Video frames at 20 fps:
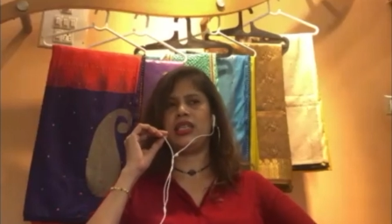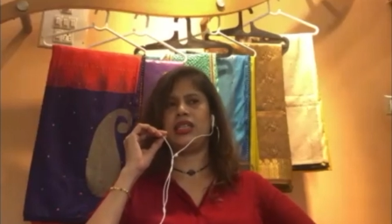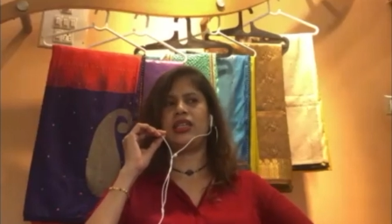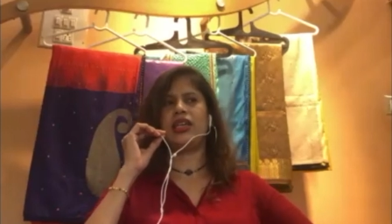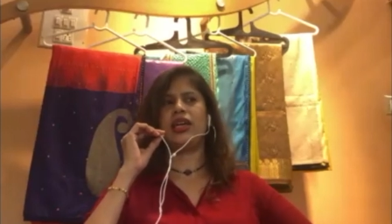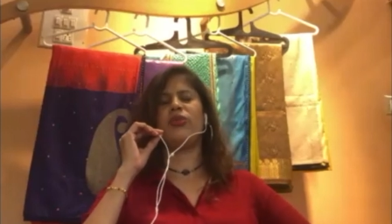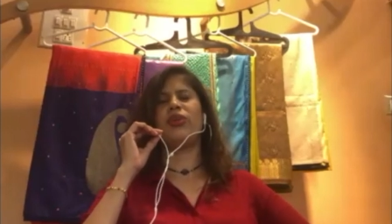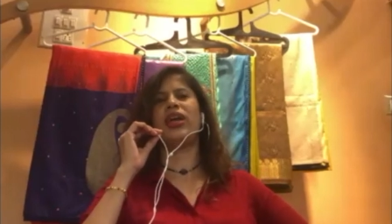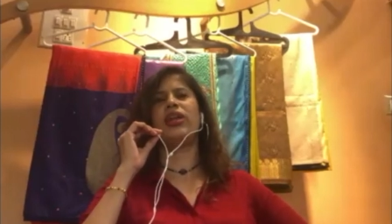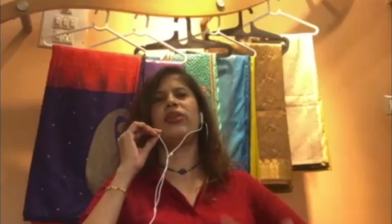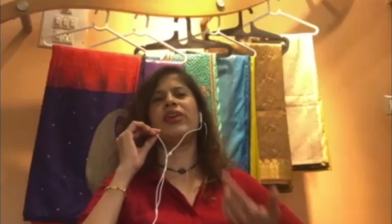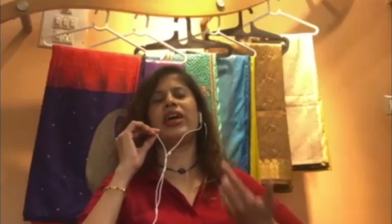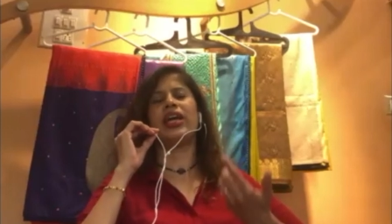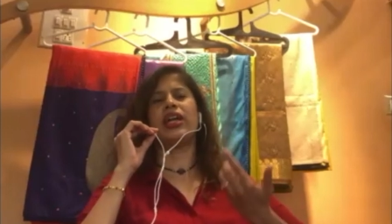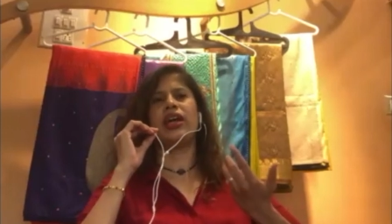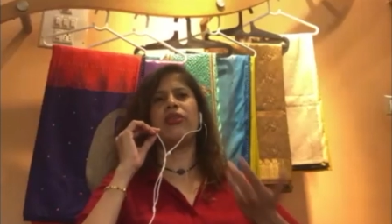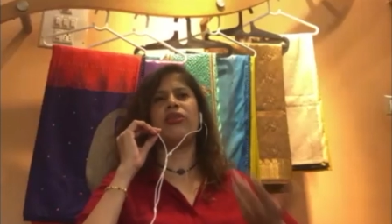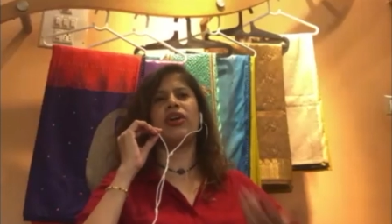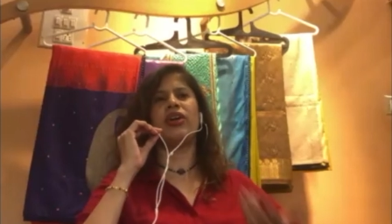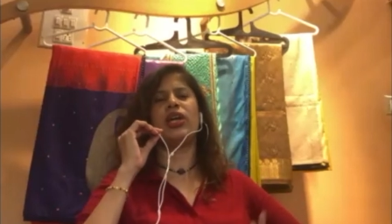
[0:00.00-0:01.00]
Then when
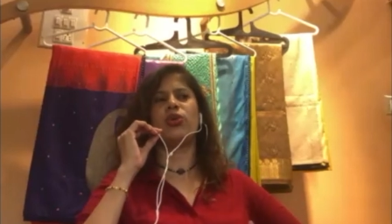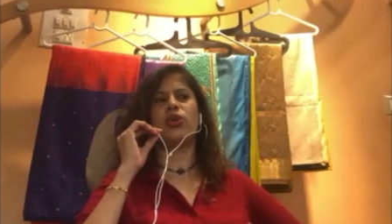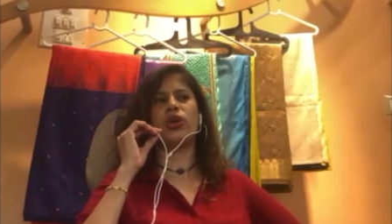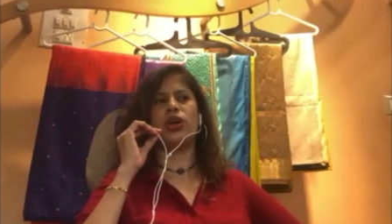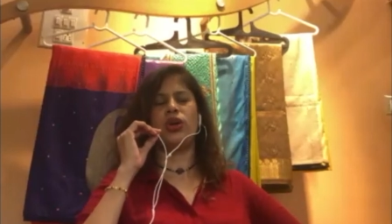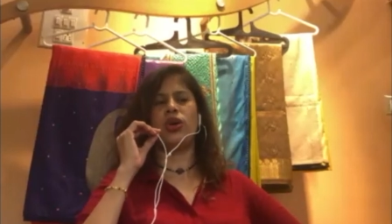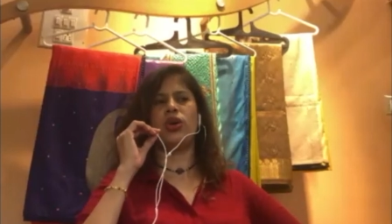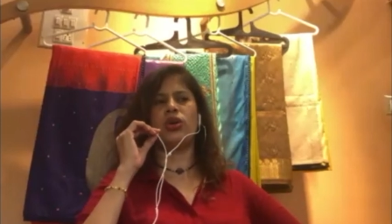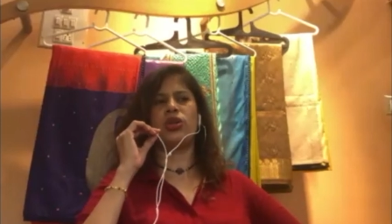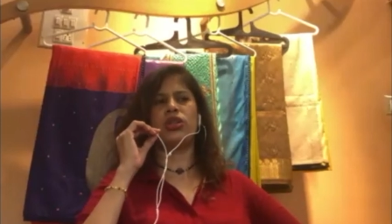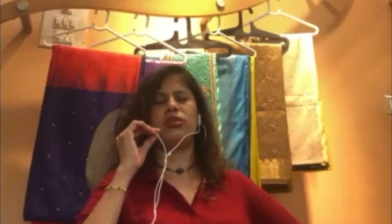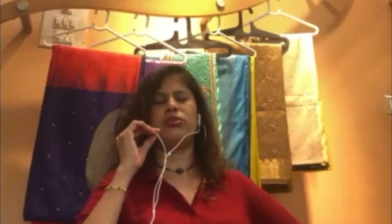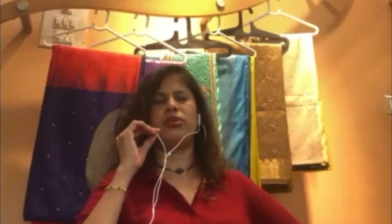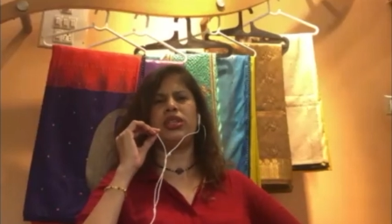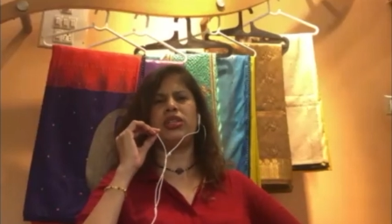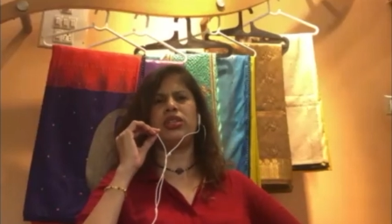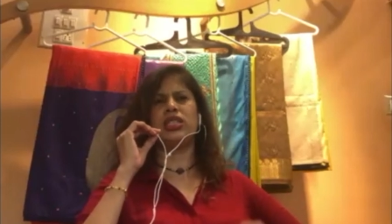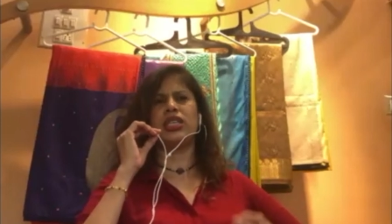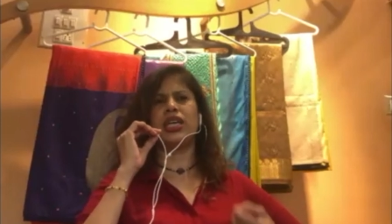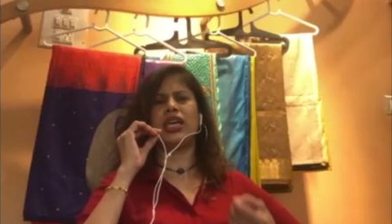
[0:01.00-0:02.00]
I went to a doctor
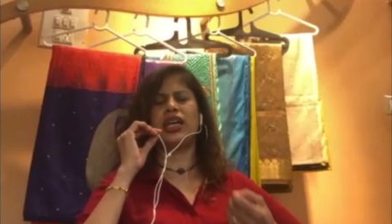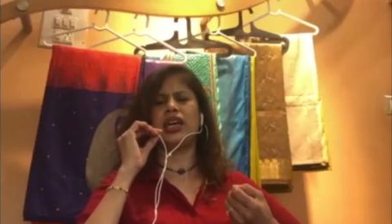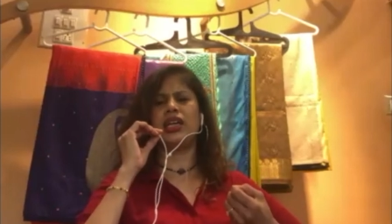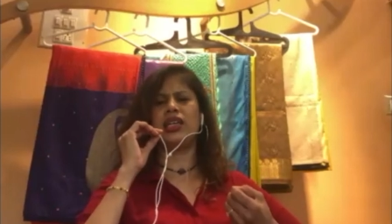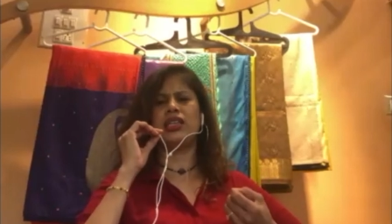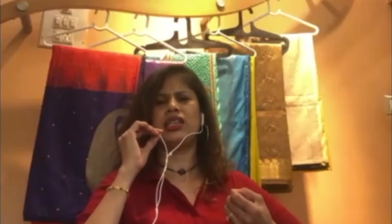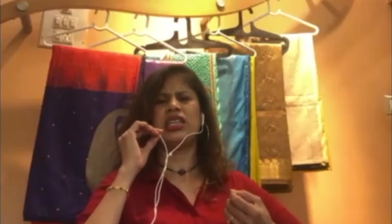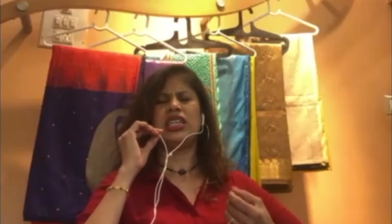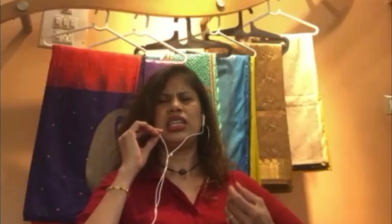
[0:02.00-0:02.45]
because I had